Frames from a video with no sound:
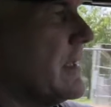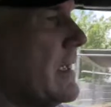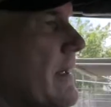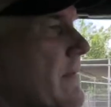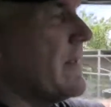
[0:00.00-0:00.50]

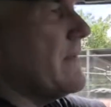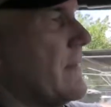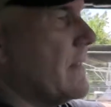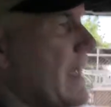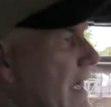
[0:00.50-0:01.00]
and then
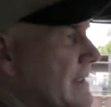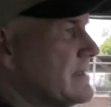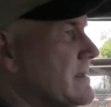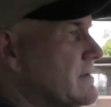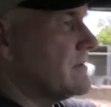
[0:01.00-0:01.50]
the
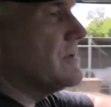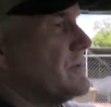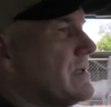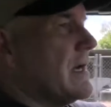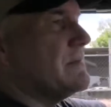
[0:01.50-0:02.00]
last 2
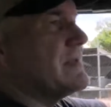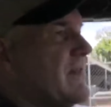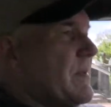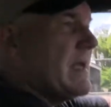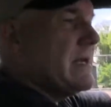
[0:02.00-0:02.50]
times
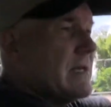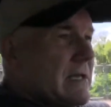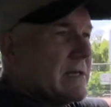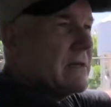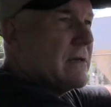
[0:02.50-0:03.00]
I painted
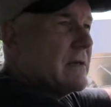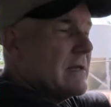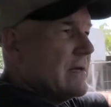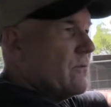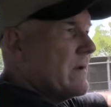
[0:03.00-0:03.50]
it,
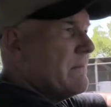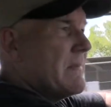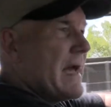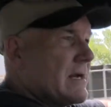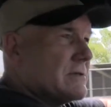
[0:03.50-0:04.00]
it went
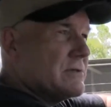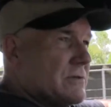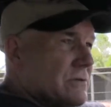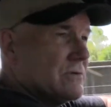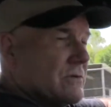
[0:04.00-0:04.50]
back
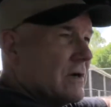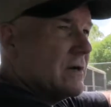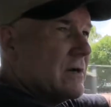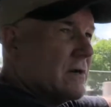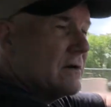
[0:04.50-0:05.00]
to
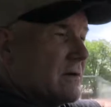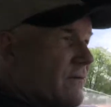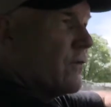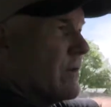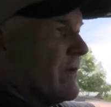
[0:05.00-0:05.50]
a
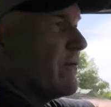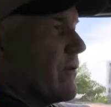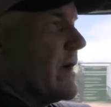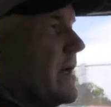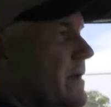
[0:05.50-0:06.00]
form of
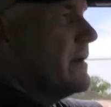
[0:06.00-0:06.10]
red.